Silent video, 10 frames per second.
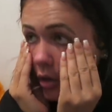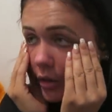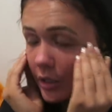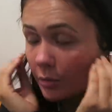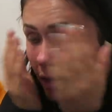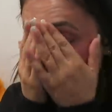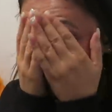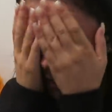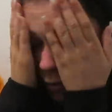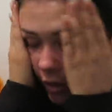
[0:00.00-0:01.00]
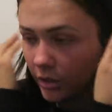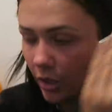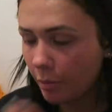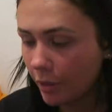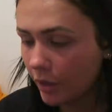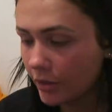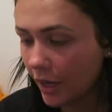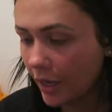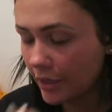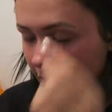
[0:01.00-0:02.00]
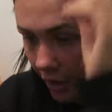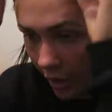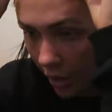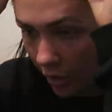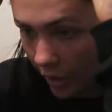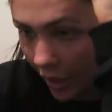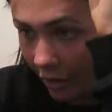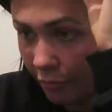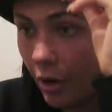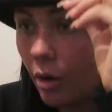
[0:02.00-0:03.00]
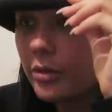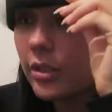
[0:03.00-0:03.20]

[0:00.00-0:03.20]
this much in these past couple of days than I have my whole